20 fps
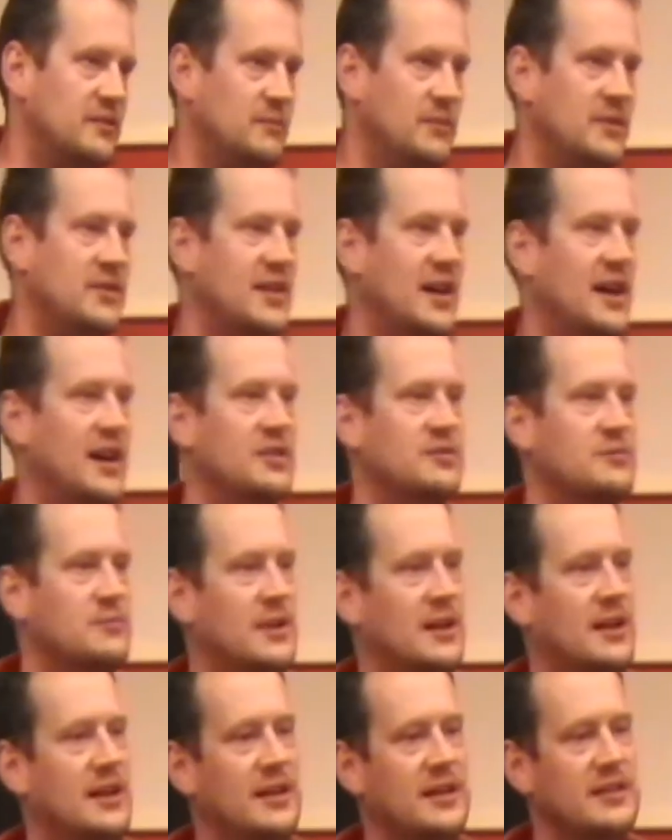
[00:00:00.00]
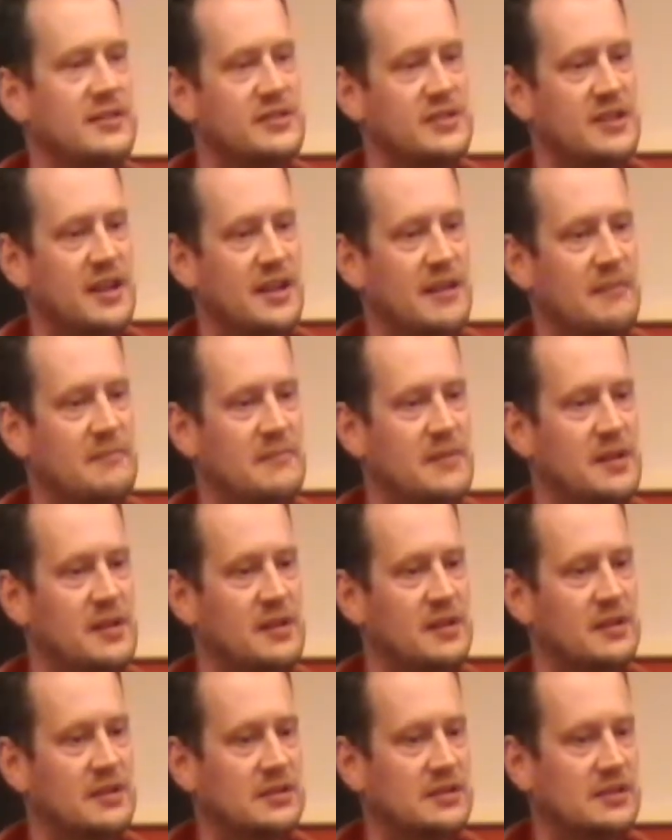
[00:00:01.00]
with that as well. It's.
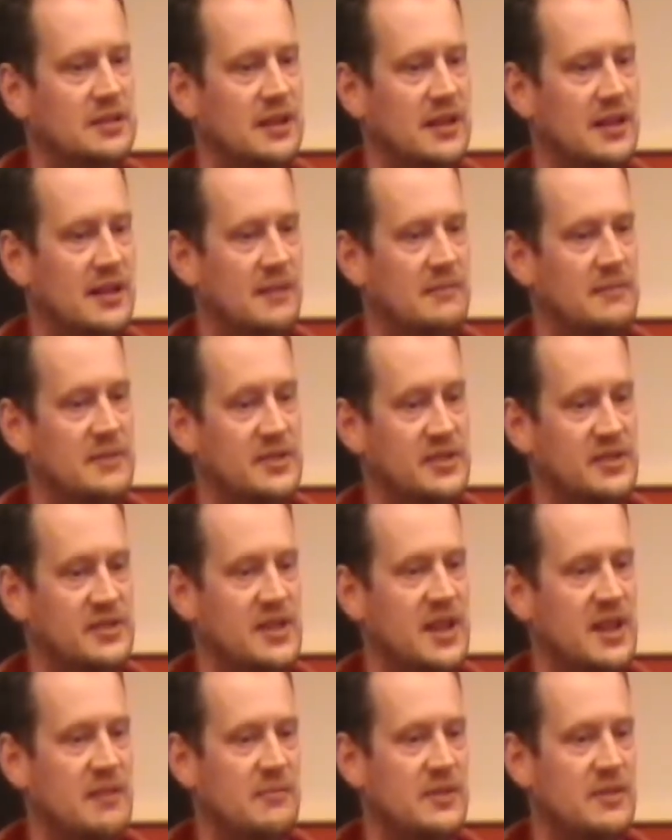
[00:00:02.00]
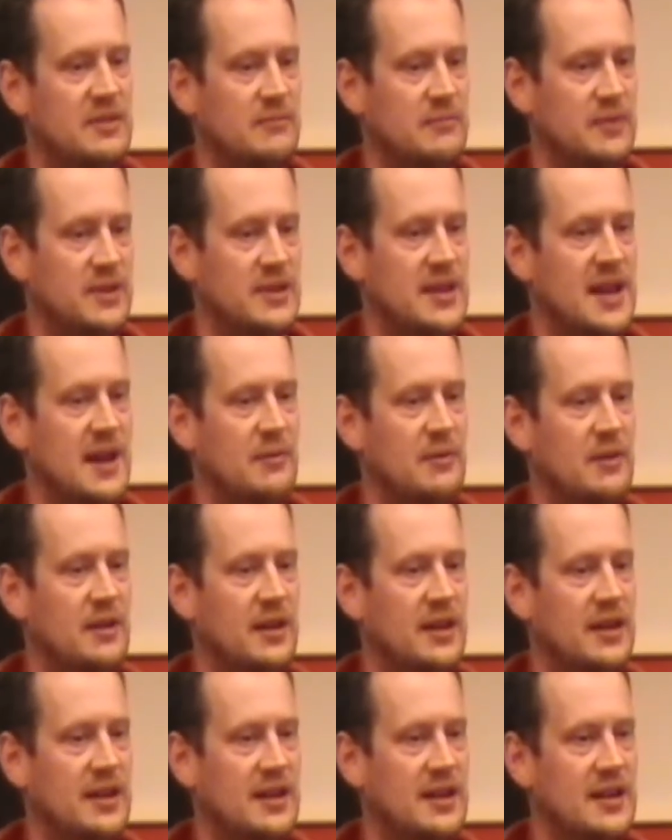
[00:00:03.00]
As I say, with
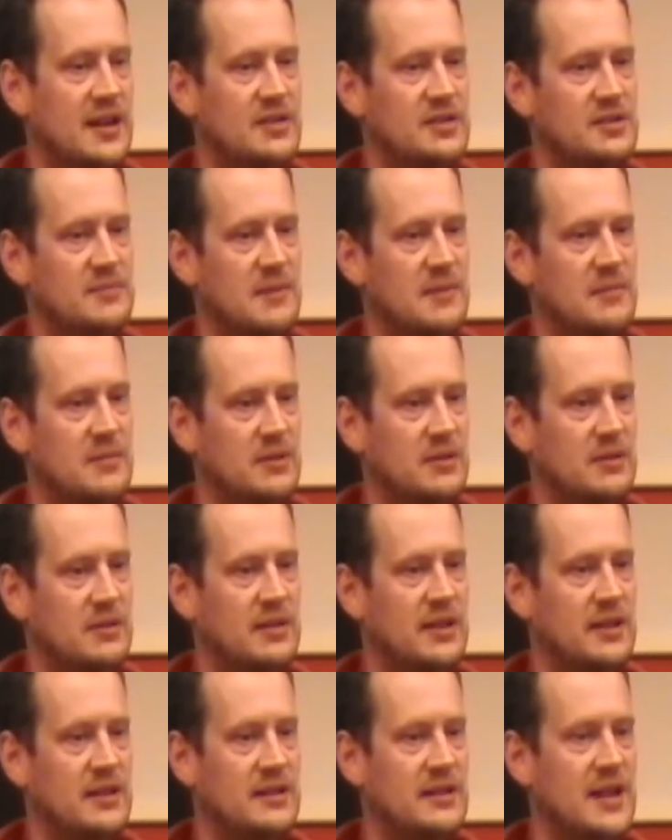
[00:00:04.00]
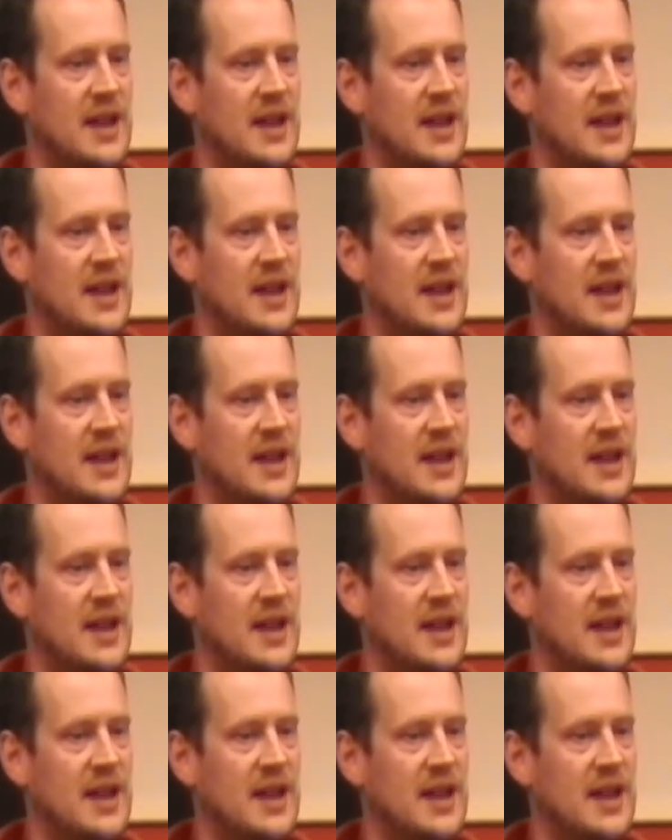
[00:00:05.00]
networking, it needs to be more.